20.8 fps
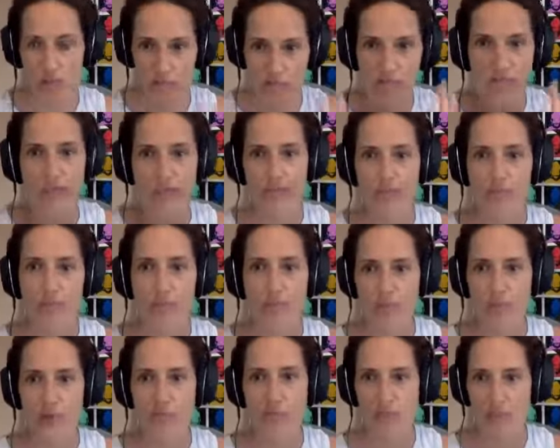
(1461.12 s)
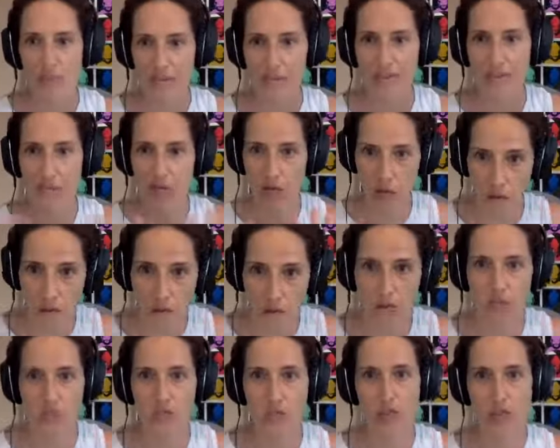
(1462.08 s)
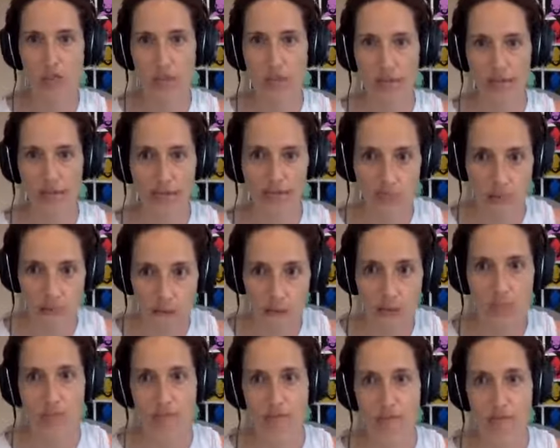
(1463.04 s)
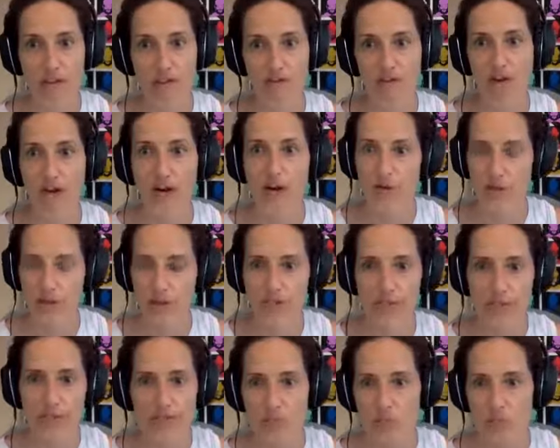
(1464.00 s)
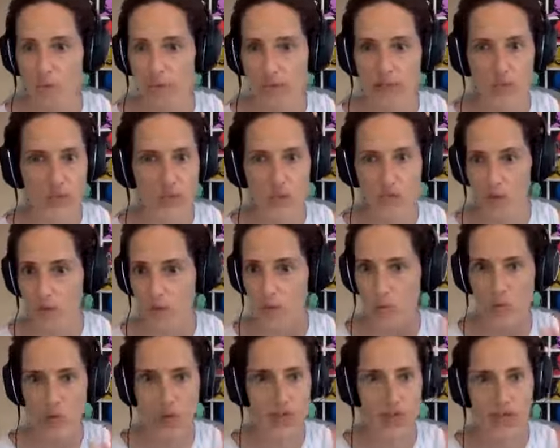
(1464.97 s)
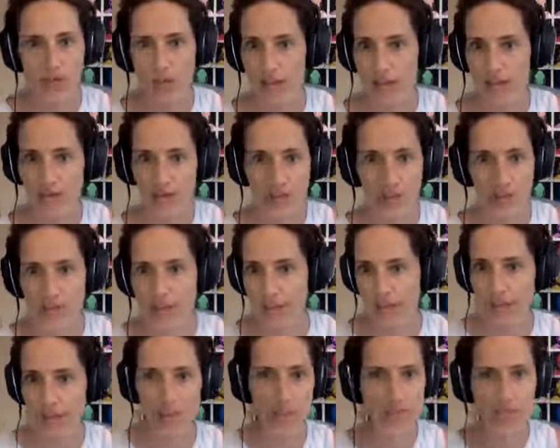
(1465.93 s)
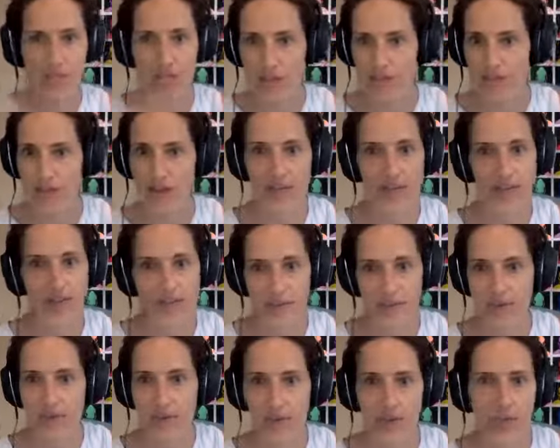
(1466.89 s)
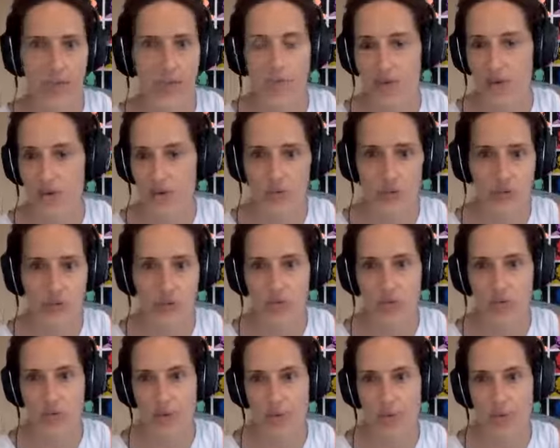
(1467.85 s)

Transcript: really keep the space closed exclusively for our guests, because we don't want to have the entire beach running through anymore due to the